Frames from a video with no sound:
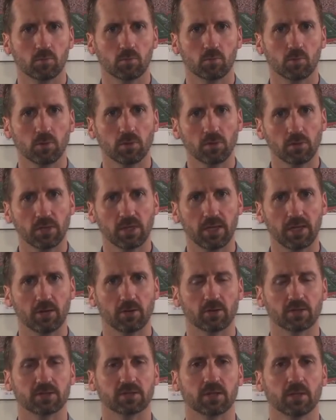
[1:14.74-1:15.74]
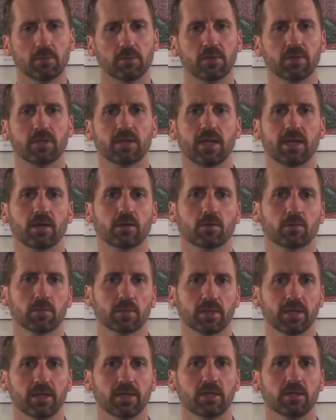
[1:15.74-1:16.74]
we'll look here at some of the data
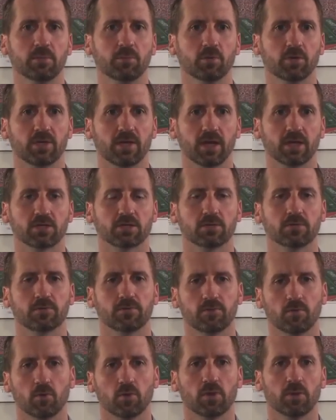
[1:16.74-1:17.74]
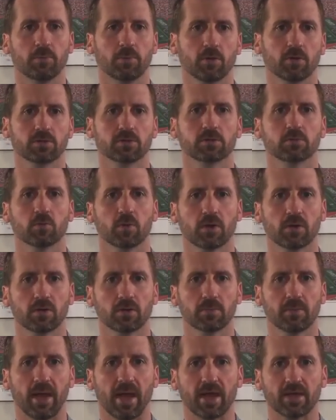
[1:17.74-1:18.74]
related to protection for the person wearing
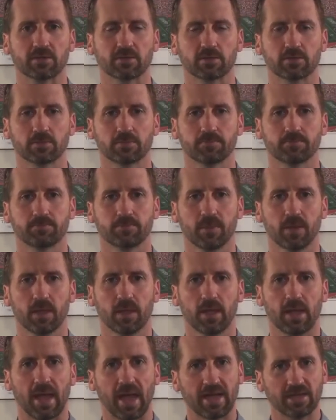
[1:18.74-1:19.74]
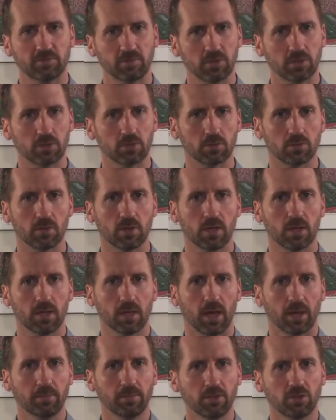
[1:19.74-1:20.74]
the mask. As we do,
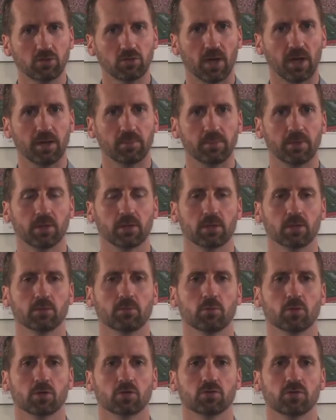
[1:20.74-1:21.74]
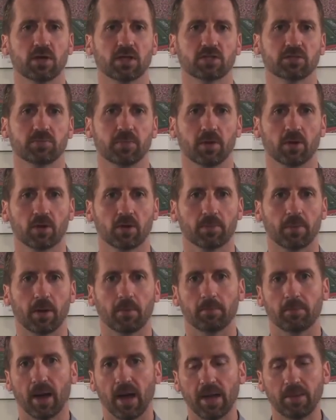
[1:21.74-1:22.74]
I'm going to try to be a little more transparent
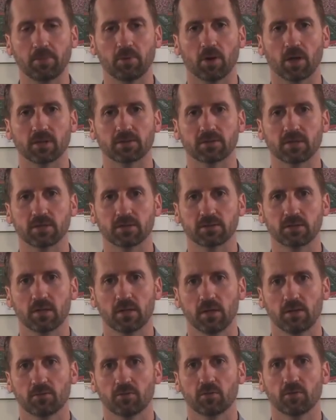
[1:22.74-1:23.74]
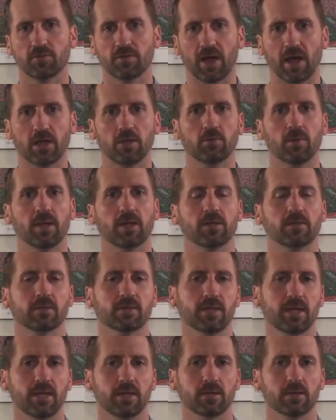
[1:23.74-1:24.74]
about my process for evaluating the
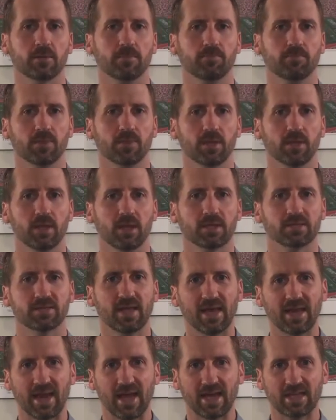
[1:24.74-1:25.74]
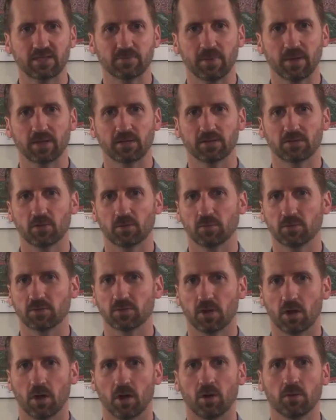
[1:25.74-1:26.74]
data, as that aspect is
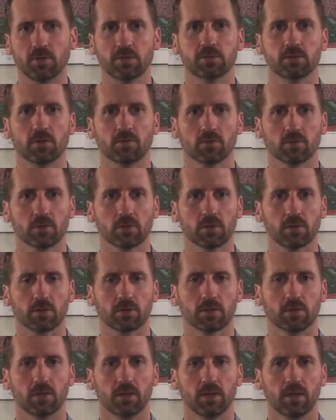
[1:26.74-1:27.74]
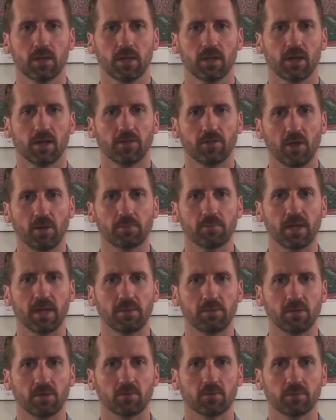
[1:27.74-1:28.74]
almost always overlooked. And I thought
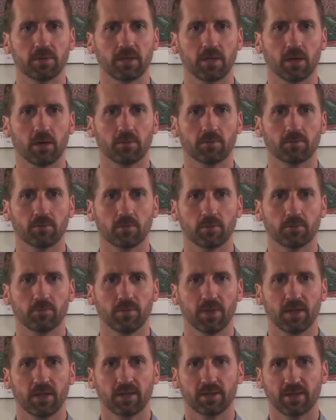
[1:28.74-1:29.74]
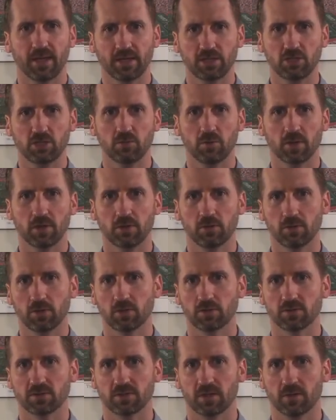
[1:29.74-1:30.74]
maybe it would be helpful in case you want to do it
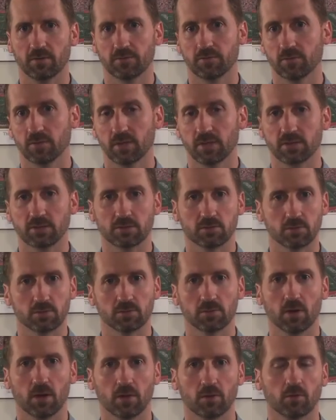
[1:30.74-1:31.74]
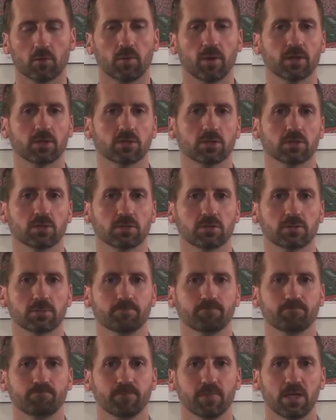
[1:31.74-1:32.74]
yourself for this or other questions.
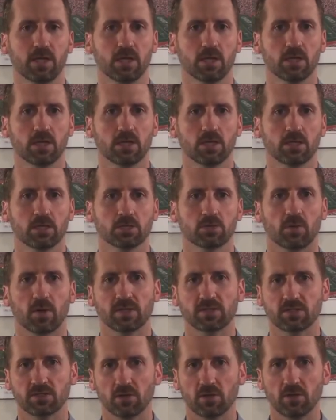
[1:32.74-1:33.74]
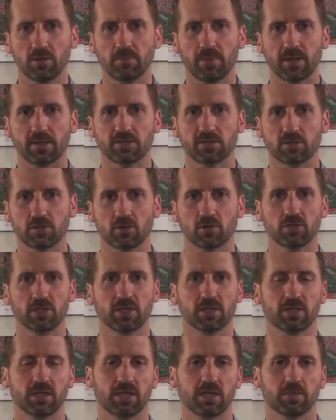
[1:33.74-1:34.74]
So I started by searching
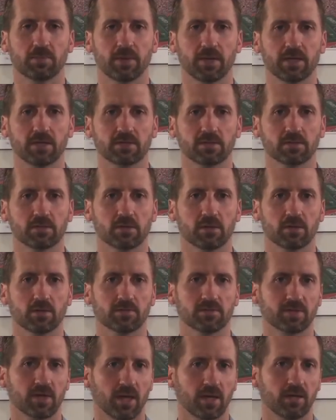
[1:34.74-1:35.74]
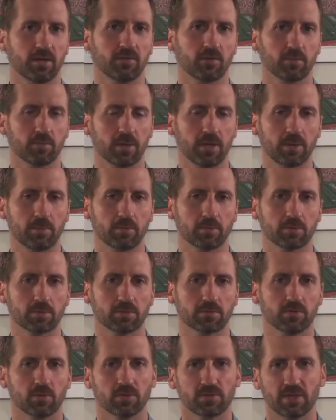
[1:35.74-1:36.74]
a database of scientific
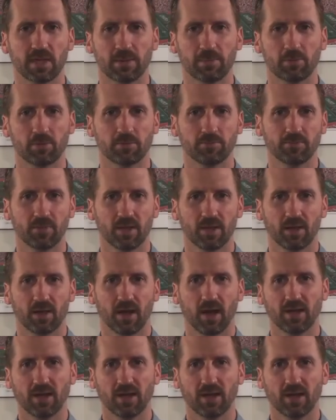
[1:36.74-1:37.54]
papers. For example, I